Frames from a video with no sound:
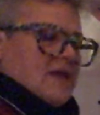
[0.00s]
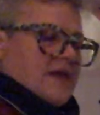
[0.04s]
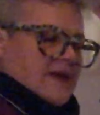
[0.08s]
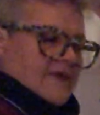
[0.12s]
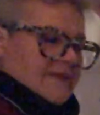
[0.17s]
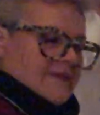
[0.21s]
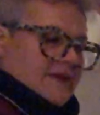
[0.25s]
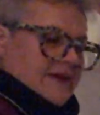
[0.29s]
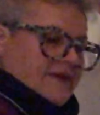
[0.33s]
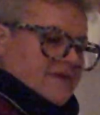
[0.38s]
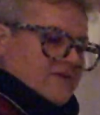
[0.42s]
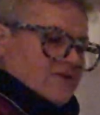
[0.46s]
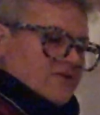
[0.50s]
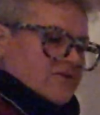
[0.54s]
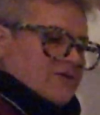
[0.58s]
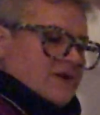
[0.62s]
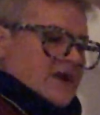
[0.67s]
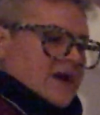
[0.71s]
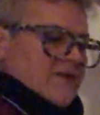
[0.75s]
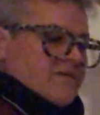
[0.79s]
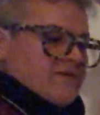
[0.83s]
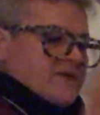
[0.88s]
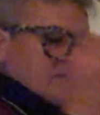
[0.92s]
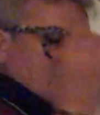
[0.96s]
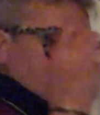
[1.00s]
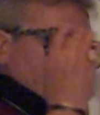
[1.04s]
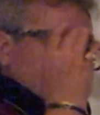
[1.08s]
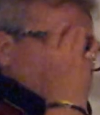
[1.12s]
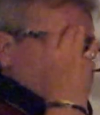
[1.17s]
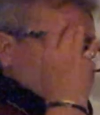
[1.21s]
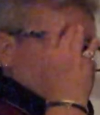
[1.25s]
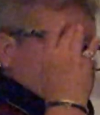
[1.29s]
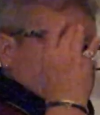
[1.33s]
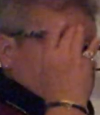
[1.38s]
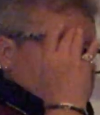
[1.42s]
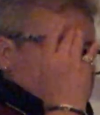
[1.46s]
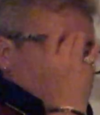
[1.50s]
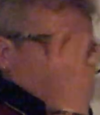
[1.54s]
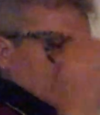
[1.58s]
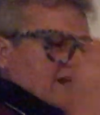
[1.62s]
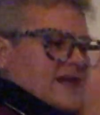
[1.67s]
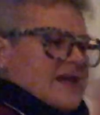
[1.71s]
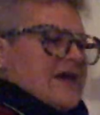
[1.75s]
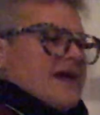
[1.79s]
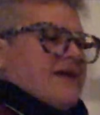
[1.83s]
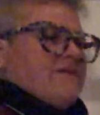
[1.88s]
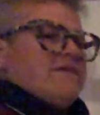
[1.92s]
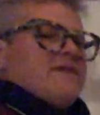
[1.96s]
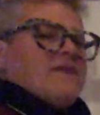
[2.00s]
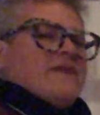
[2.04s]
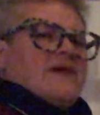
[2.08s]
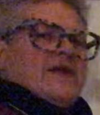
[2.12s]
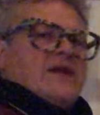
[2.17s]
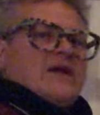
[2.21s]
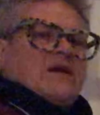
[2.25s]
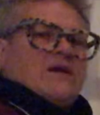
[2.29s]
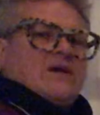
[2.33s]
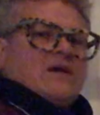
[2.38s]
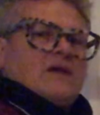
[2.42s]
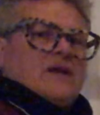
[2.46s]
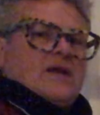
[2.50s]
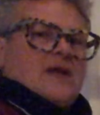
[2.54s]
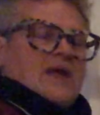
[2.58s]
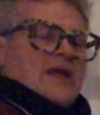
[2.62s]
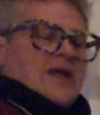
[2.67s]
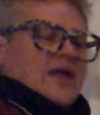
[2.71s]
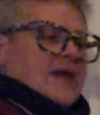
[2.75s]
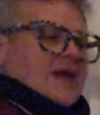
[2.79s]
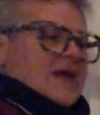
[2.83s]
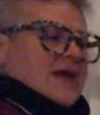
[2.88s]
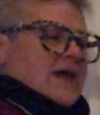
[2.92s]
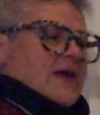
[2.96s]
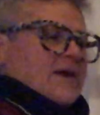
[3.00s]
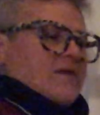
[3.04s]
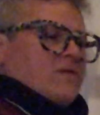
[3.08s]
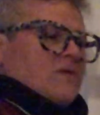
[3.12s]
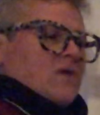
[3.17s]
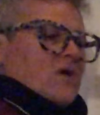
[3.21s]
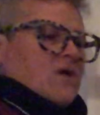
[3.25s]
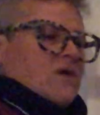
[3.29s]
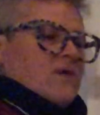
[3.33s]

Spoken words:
and the other grounding pieces that I have in there. And